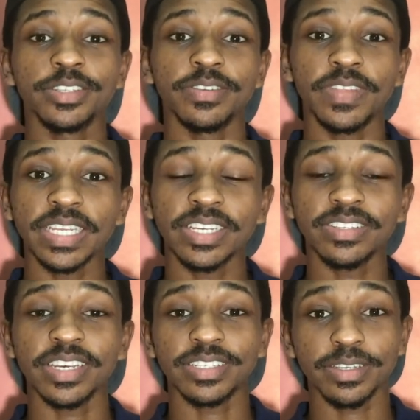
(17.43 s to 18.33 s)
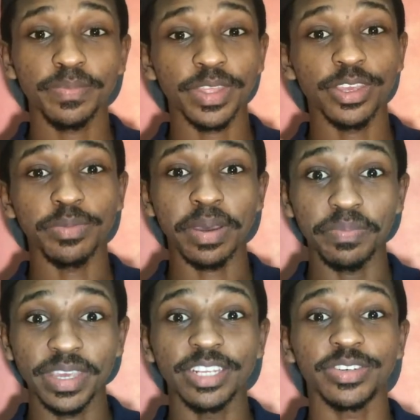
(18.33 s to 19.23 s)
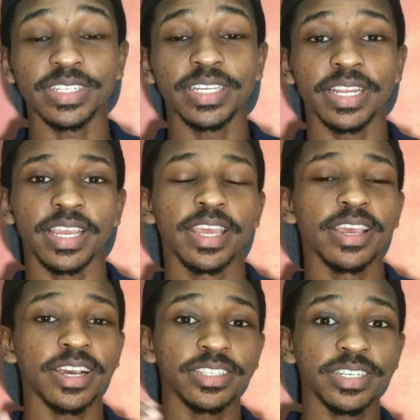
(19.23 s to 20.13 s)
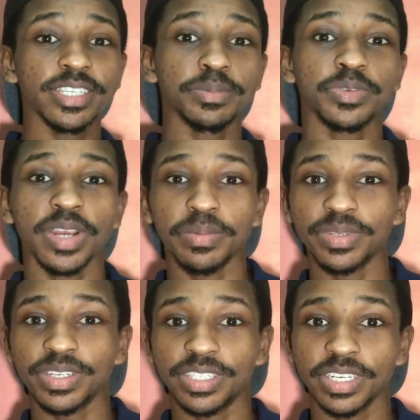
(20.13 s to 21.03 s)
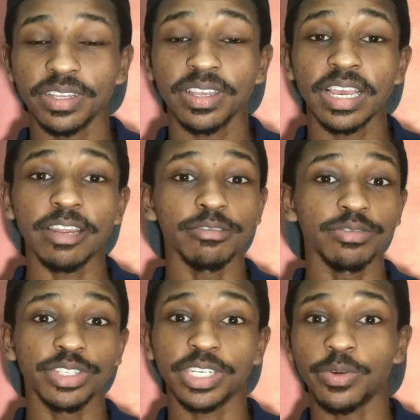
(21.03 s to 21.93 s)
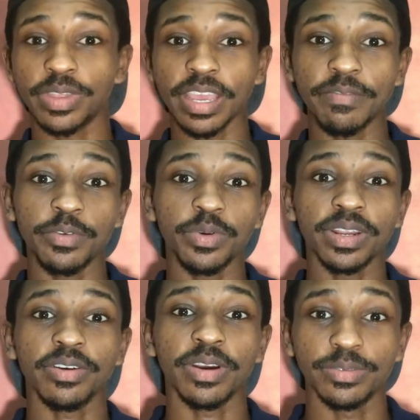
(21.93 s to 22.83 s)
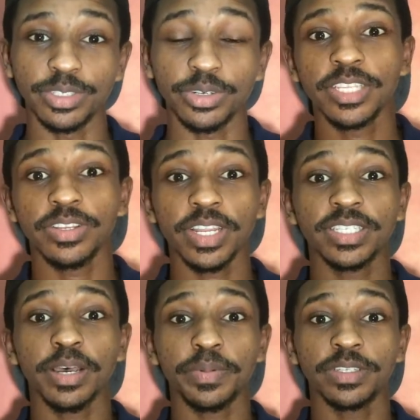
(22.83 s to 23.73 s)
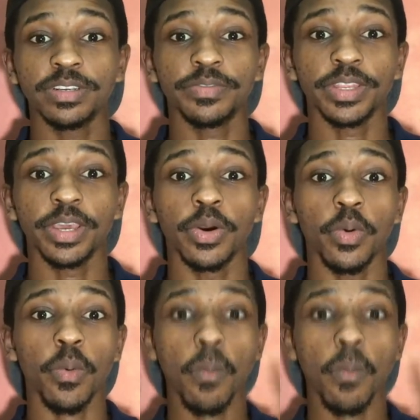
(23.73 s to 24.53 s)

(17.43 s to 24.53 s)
So if that sounds like something you might be interested in, consider subscribing to the channel and also share with everyone around you. So let's hop into the video